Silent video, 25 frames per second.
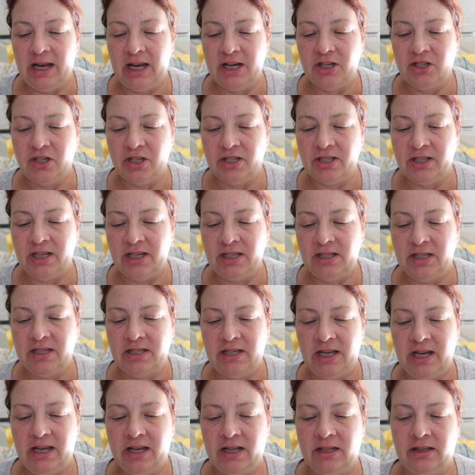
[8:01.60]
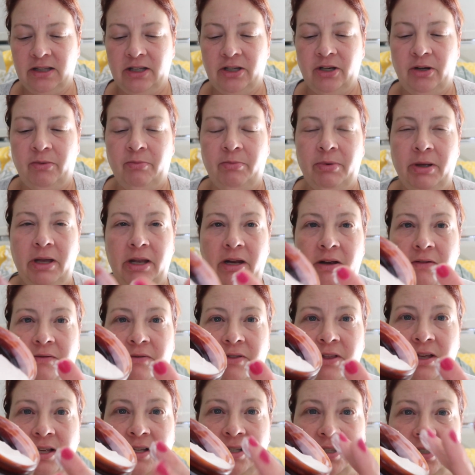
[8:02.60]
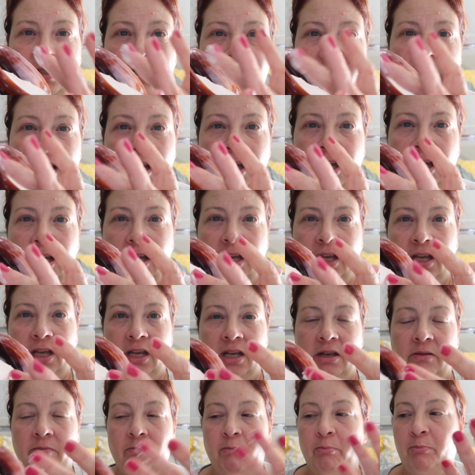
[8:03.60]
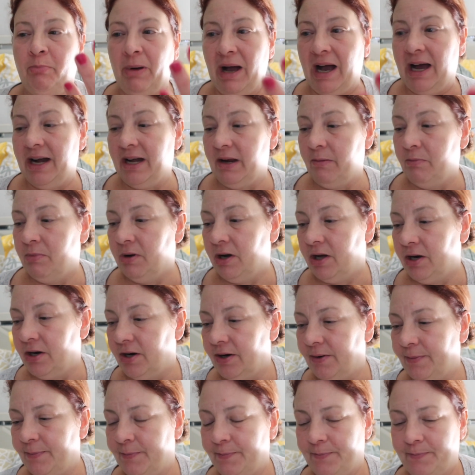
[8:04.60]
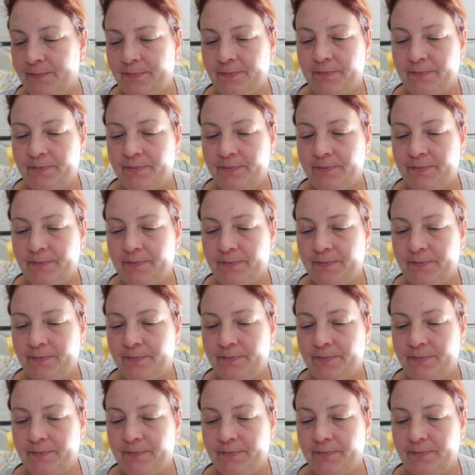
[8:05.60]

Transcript: And I just like to take a little bit of this body butter